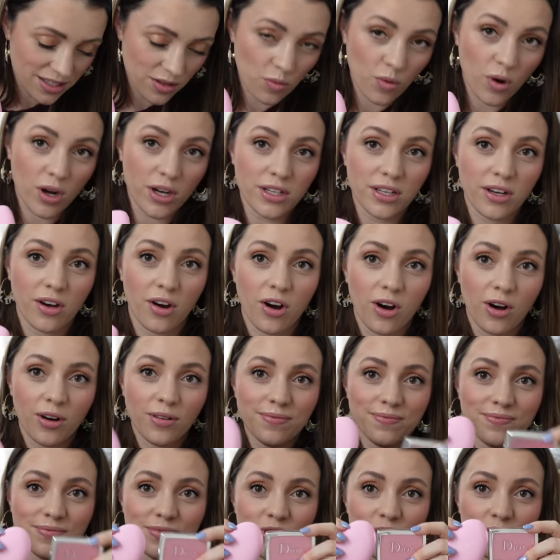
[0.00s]
the one,
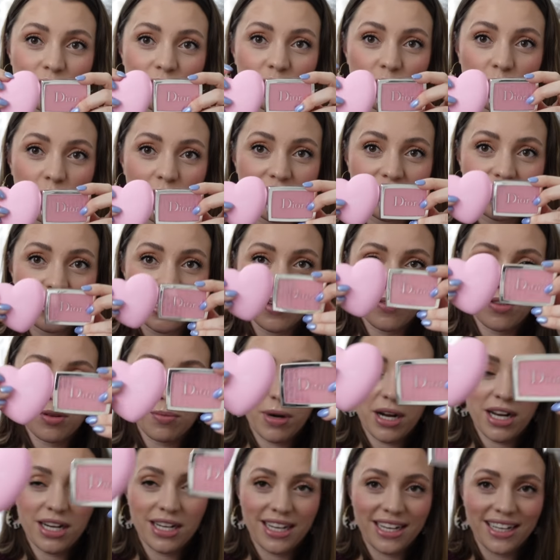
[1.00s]
y'all. So if you want to save the
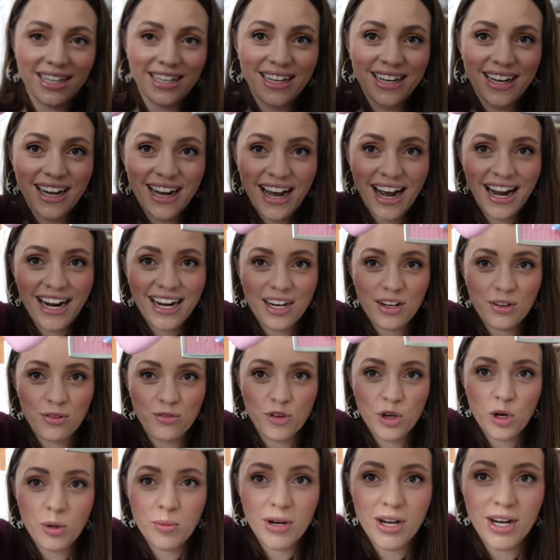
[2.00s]
money, I got to
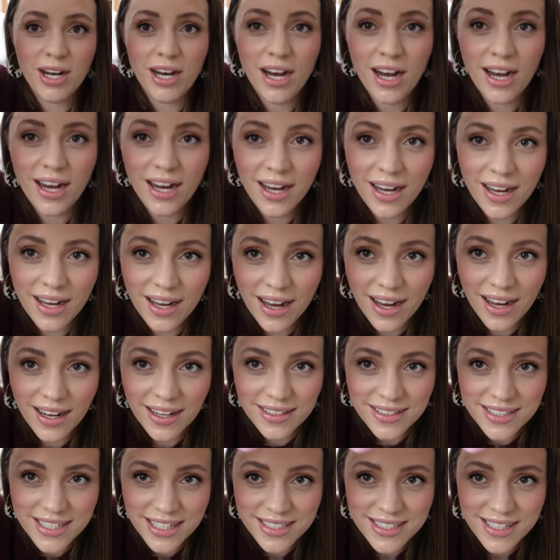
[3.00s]
film a, a,
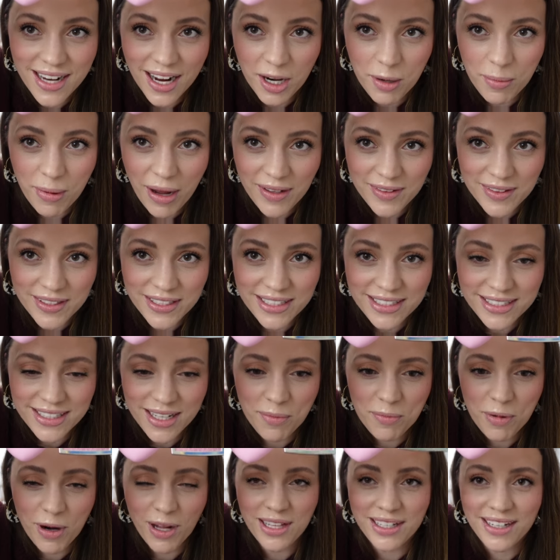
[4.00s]
a TikTok about this.
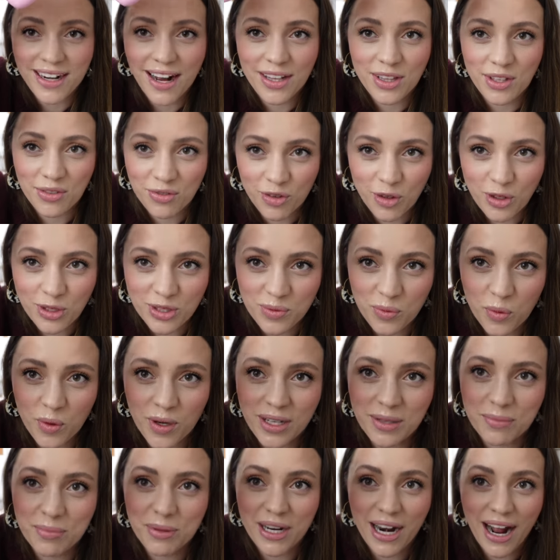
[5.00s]
I'm probably not the first
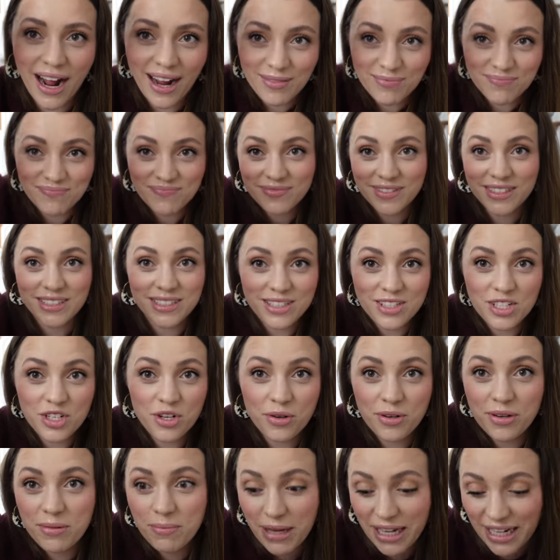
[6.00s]
one, but I, this is
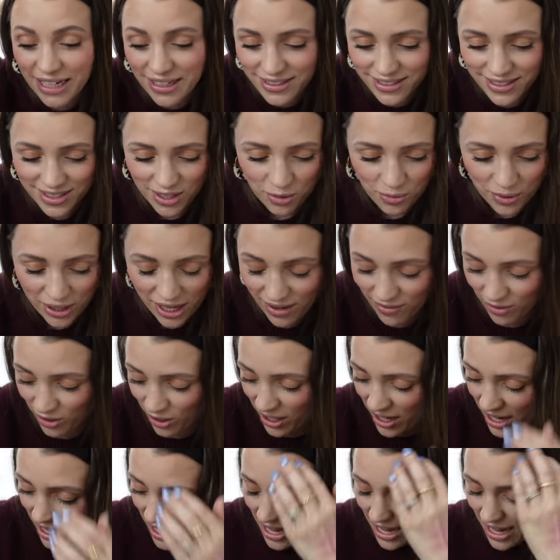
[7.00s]
new to me, so
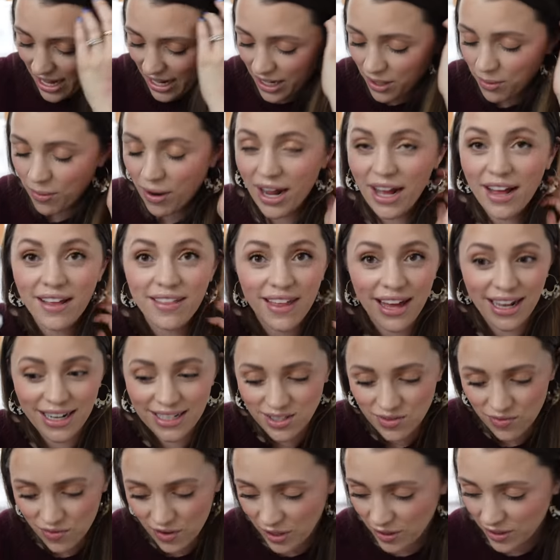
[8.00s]
whatever. Anyway, that
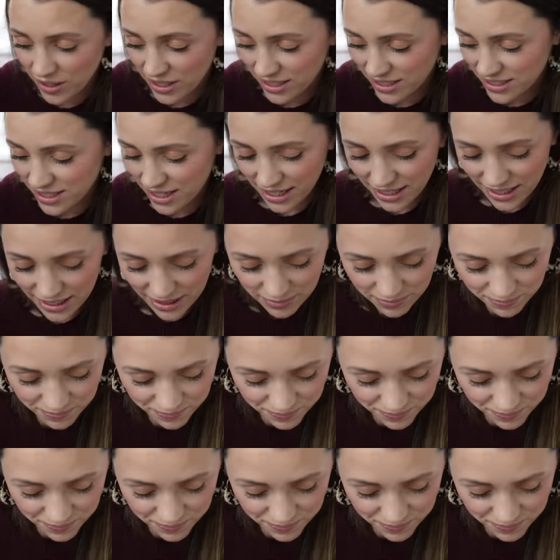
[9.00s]
is very exciting.